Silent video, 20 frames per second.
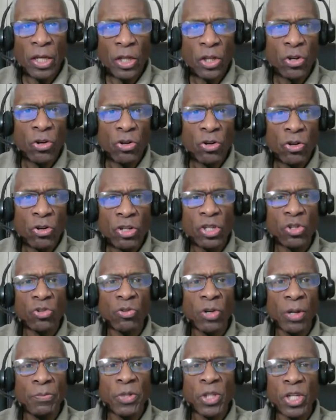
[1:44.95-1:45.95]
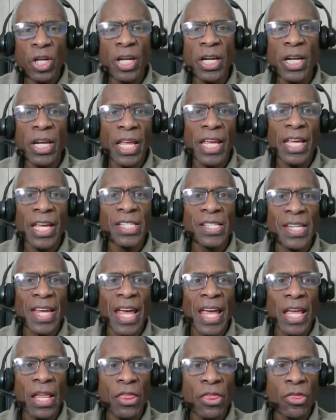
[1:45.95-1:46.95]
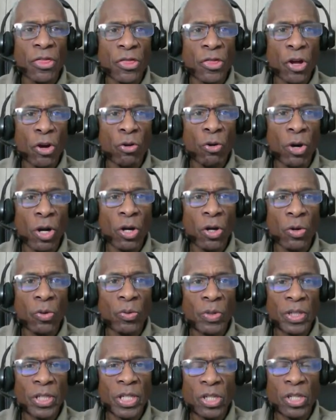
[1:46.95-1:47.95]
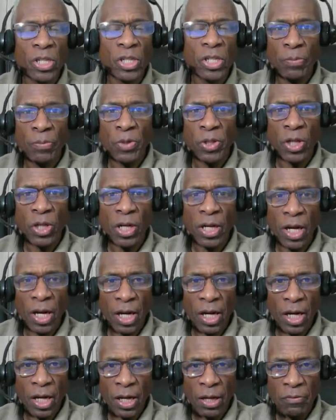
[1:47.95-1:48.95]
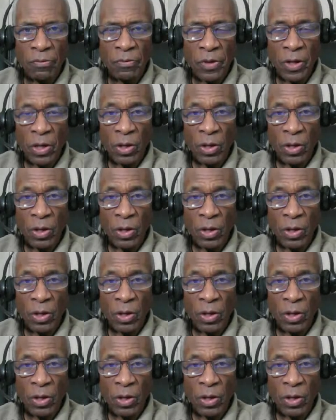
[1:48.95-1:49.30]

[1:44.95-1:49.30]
your description is a thorough description of